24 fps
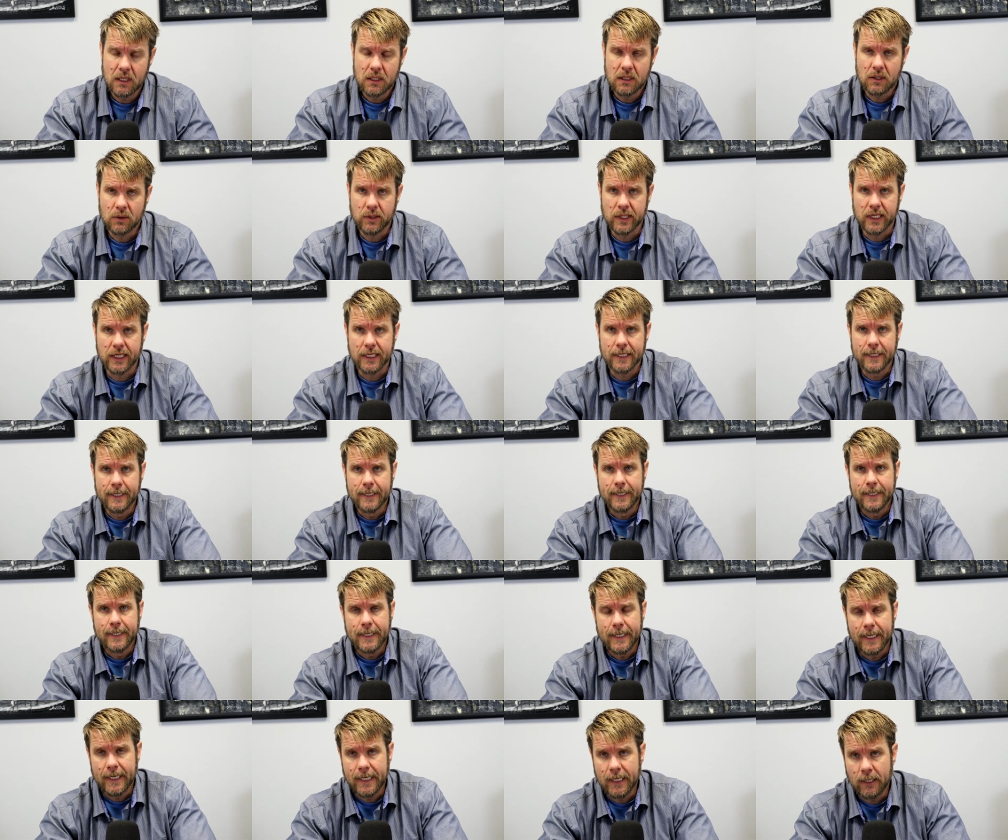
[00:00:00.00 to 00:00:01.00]
Okay,
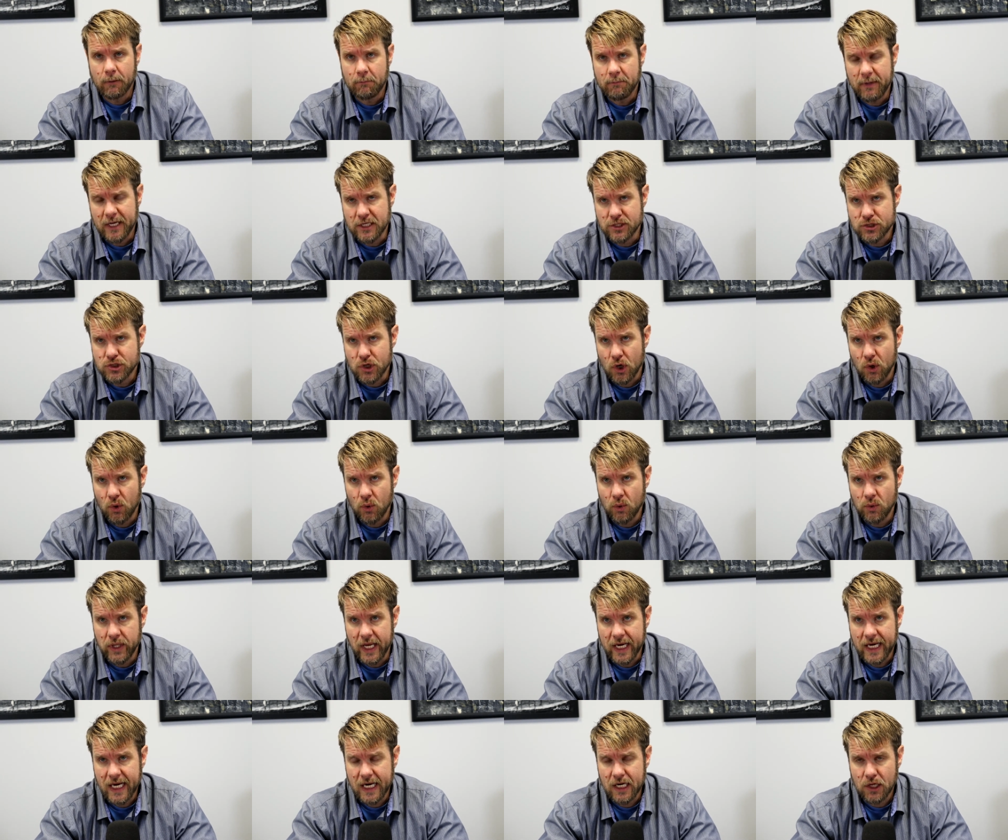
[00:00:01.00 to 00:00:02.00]
and so
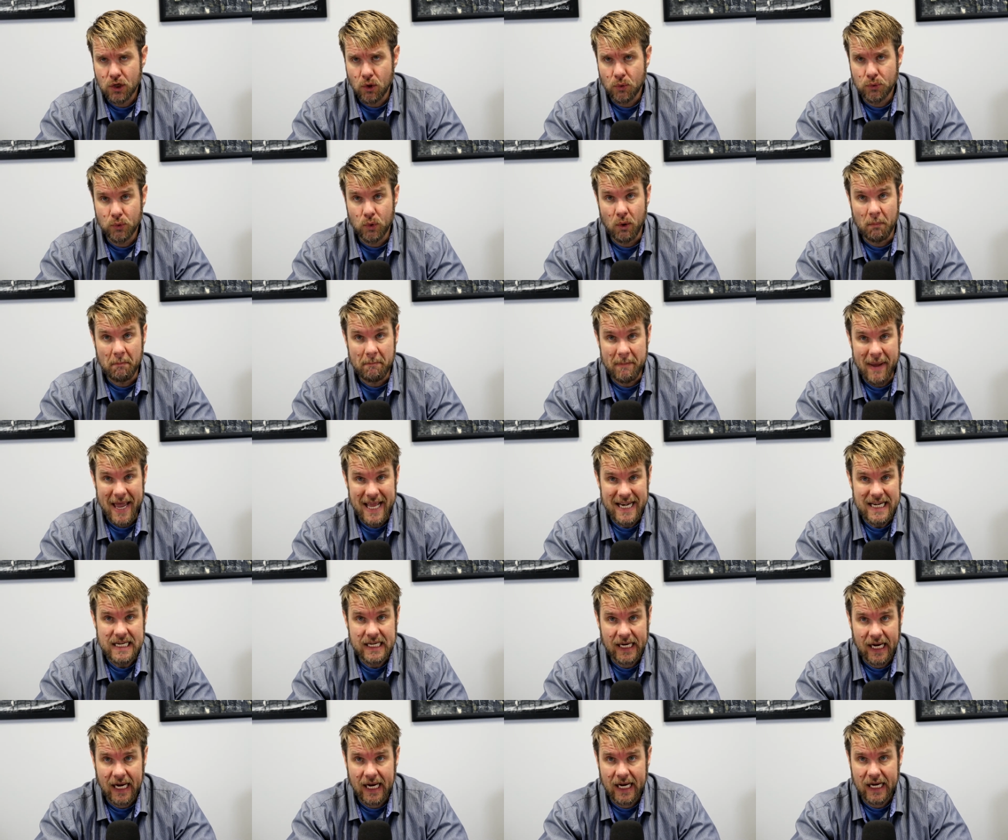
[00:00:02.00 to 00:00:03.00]
they kind of go through many
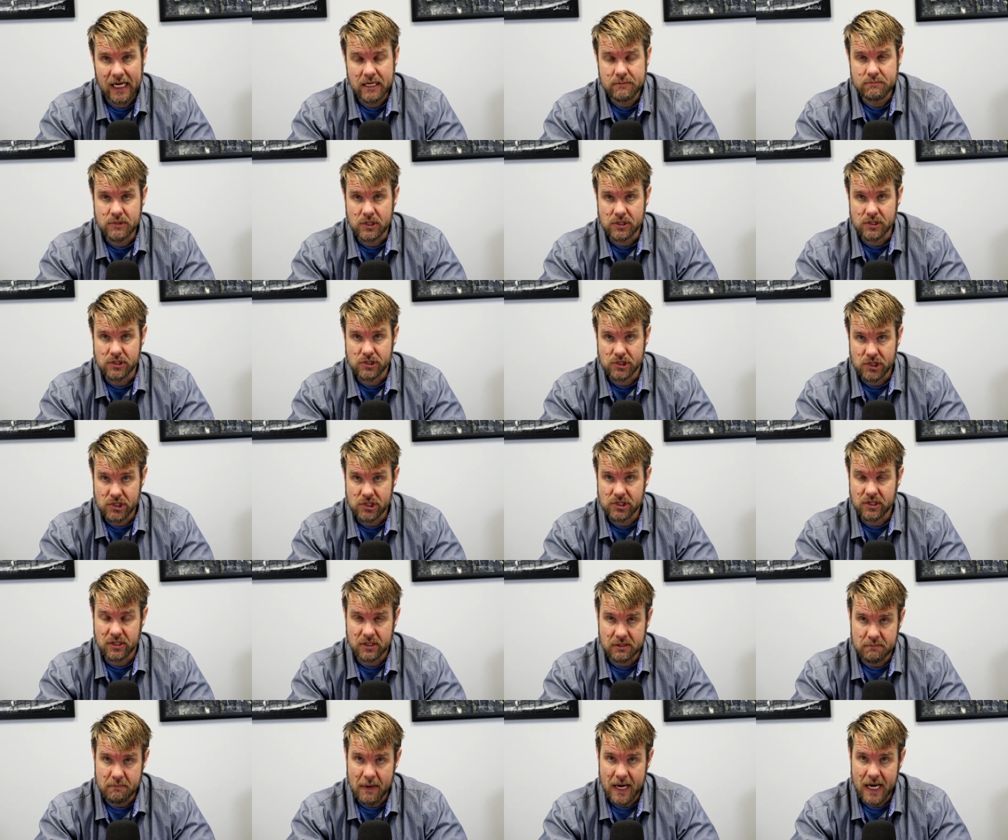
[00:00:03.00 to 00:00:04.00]
times this decision
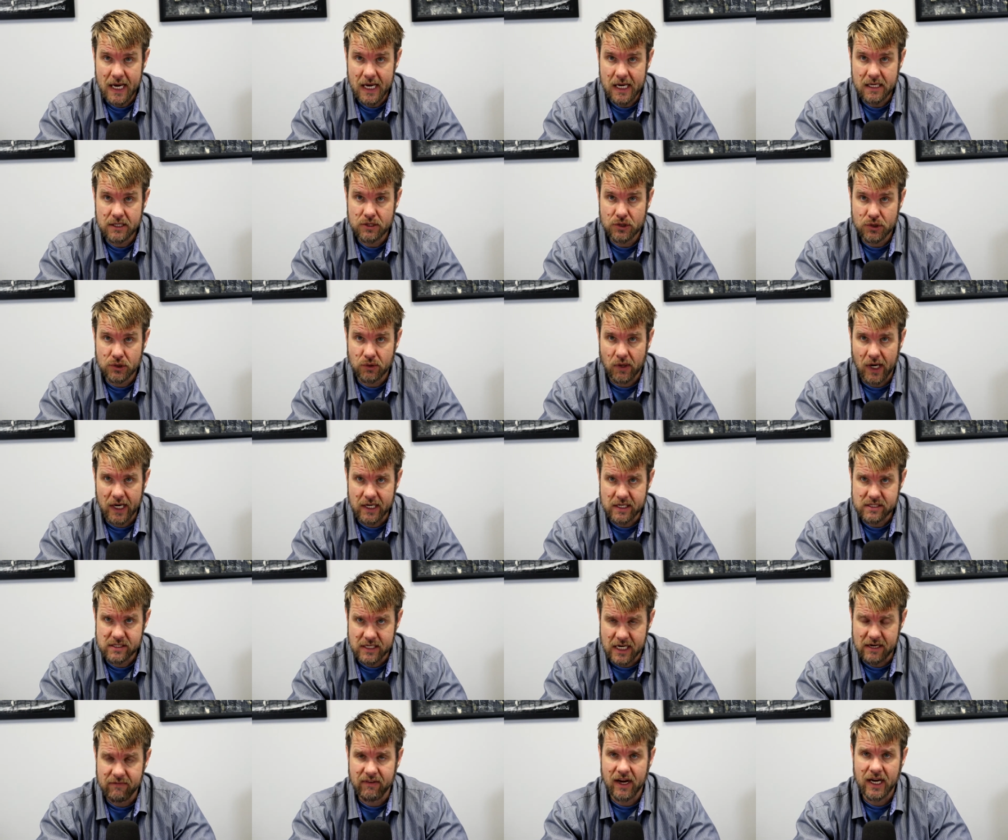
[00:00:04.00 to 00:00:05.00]
is made to try to
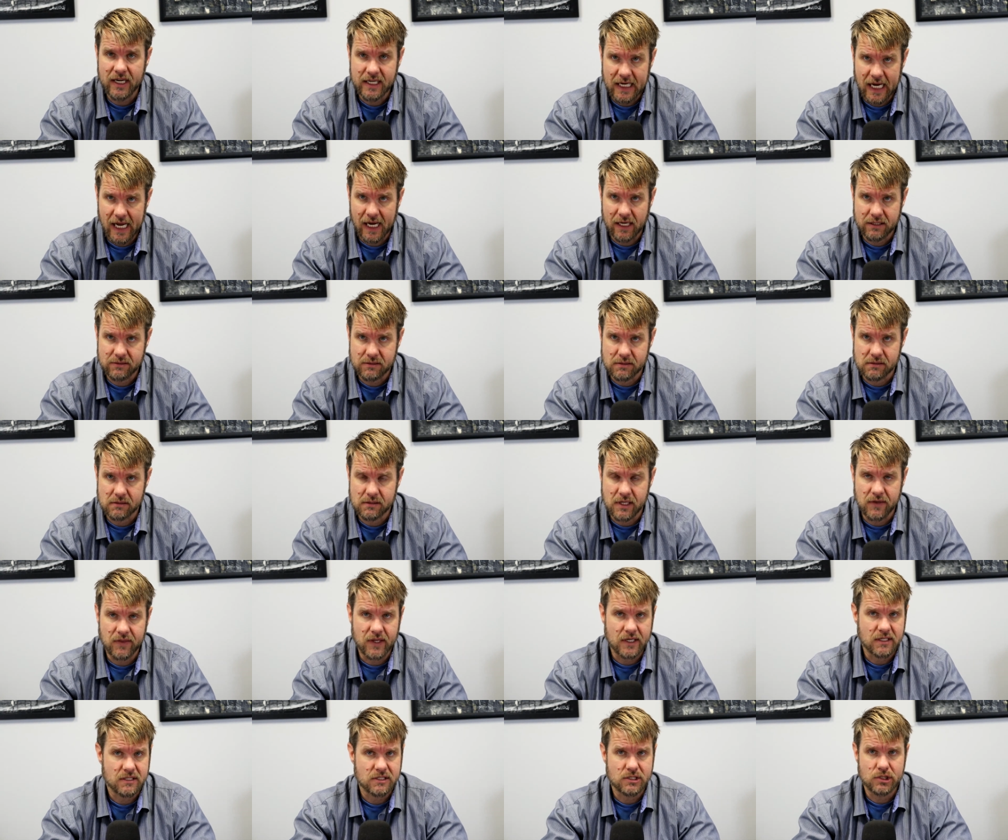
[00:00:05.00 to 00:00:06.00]
save on taxes. They
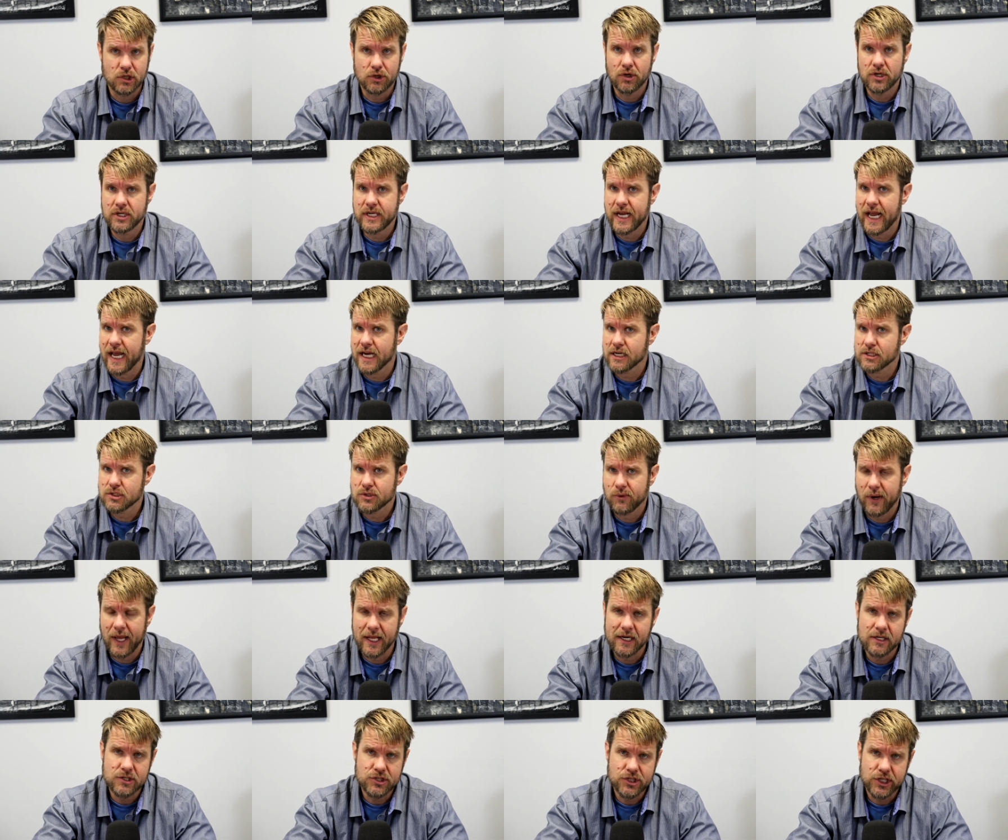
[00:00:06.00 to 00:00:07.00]
think this is a good tax
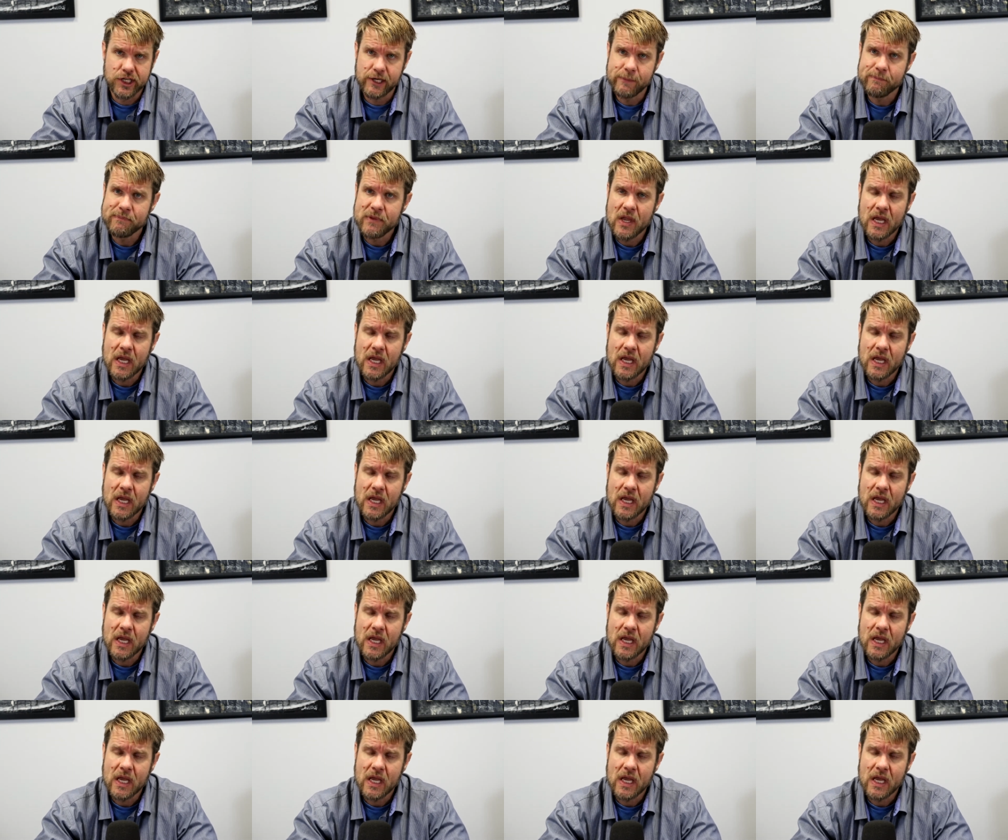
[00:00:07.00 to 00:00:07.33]
strategy.